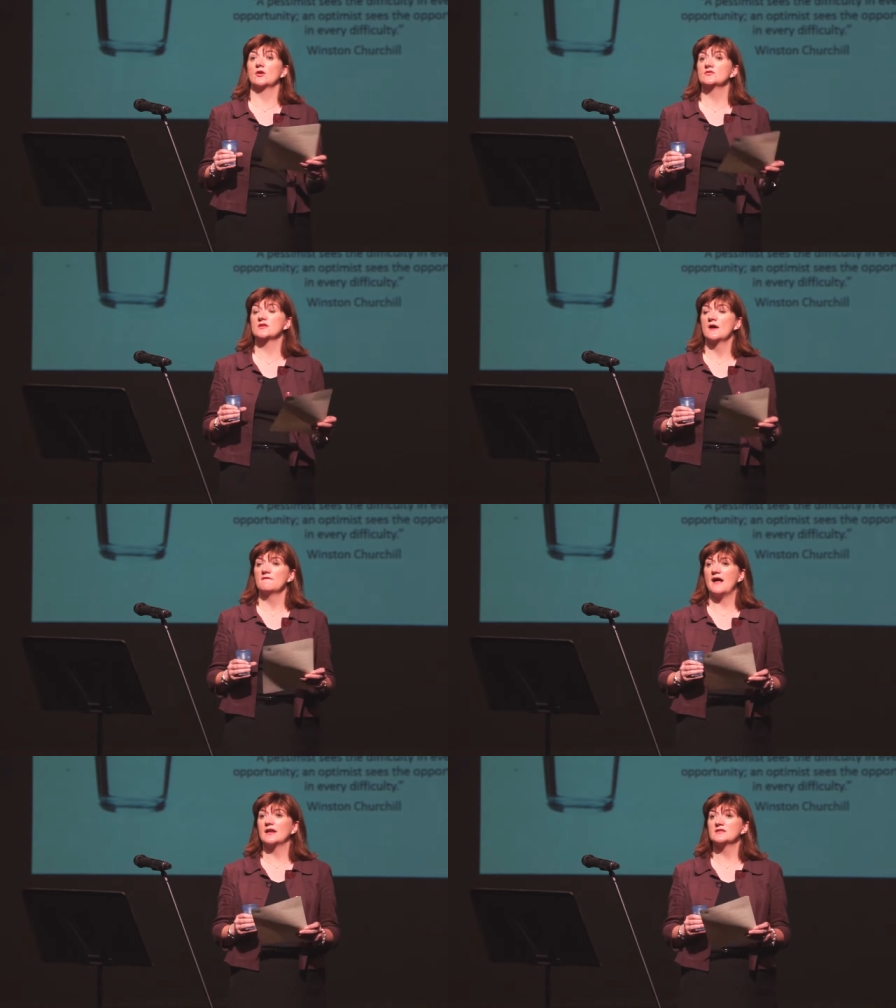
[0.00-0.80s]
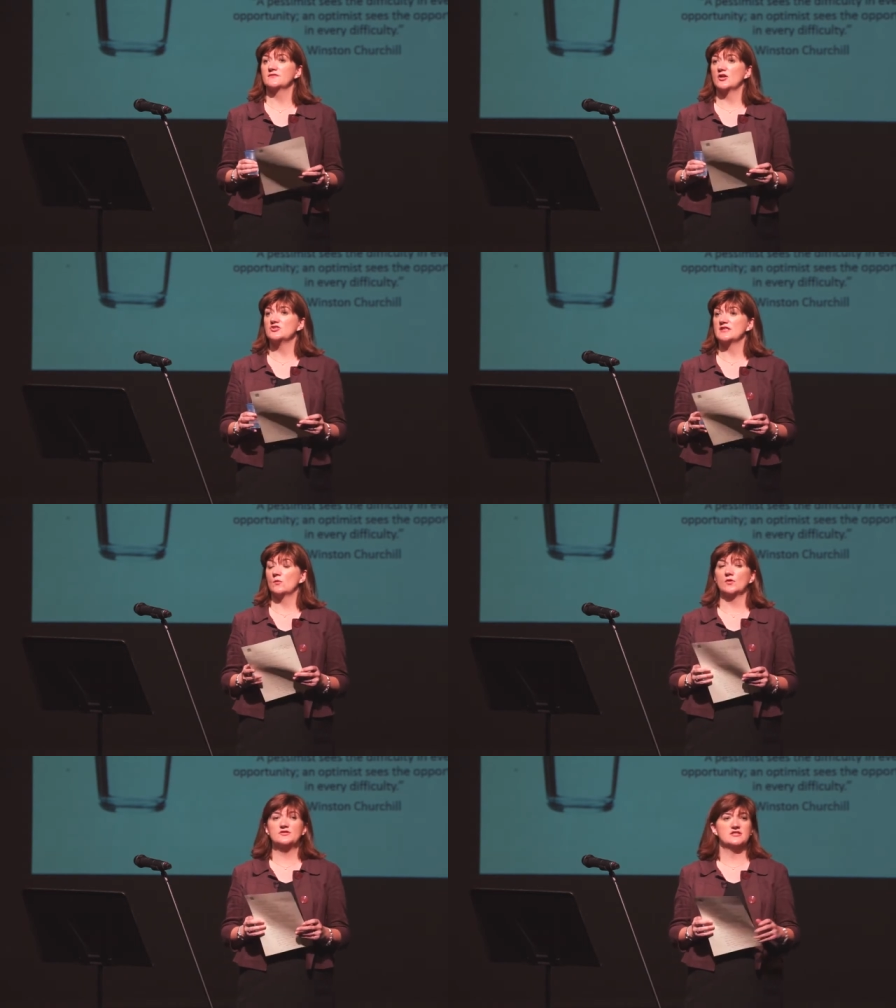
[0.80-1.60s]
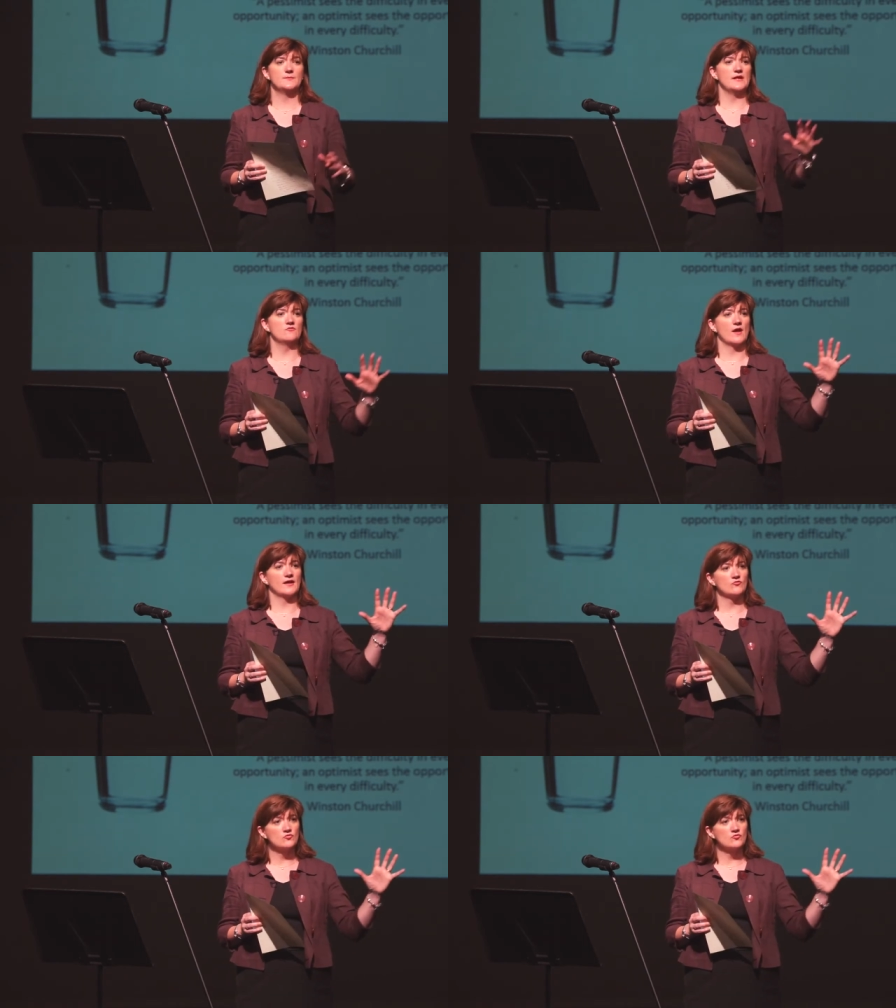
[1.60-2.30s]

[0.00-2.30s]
those values and virtues they wanted to be running